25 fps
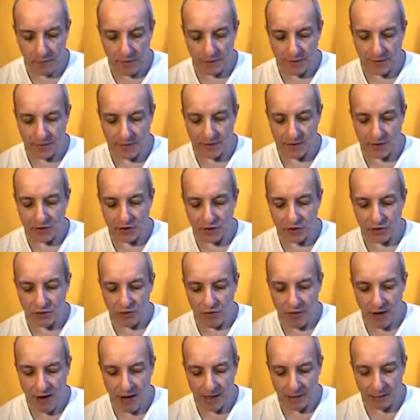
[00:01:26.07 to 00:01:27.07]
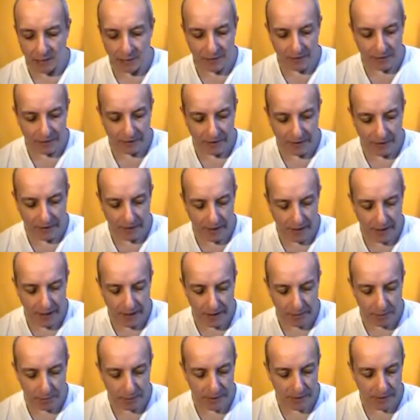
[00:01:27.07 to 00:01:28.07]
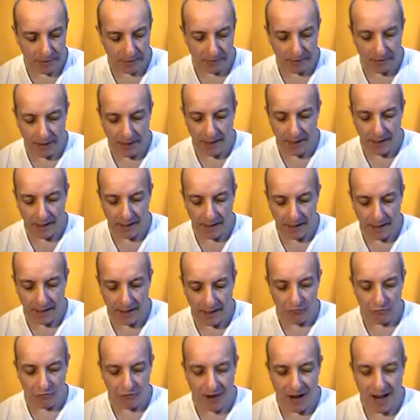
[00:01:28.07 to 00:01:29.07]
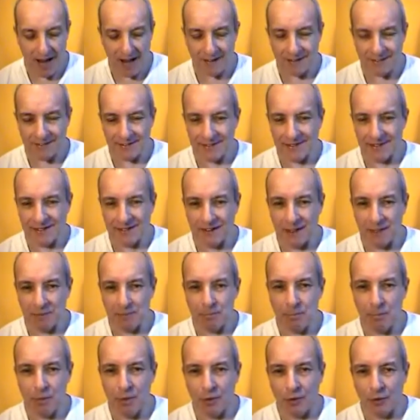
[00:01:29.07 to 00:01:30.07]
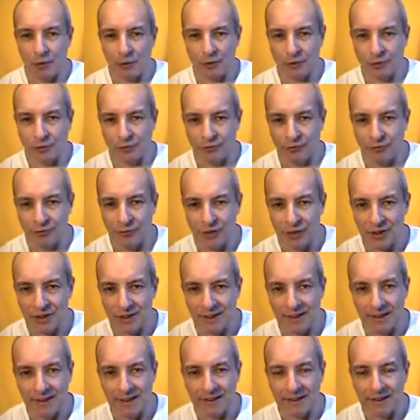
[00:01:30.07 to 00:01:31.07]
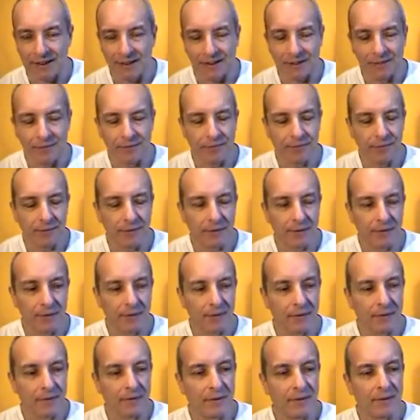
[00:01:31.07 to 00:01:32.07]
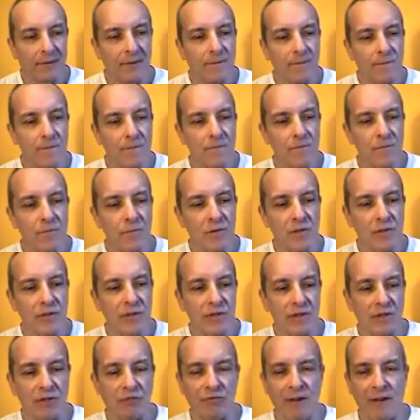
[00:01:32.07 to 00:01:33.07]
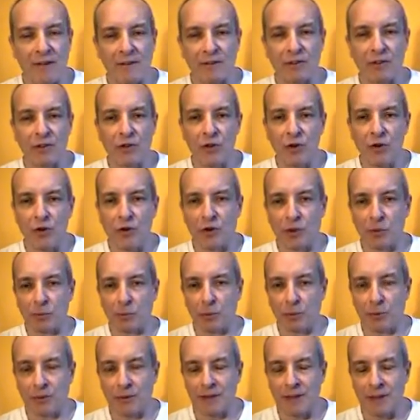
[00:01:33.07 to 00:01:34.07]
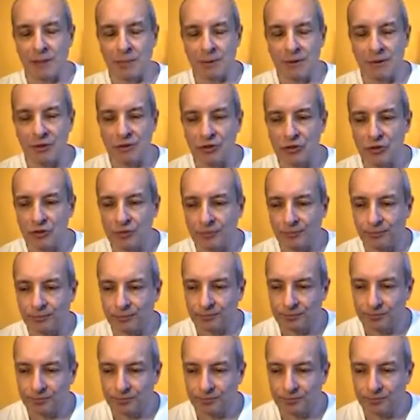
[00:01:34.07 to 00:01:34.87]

It's described as being like a rat in a pot of ghee, which is a rather horrible image.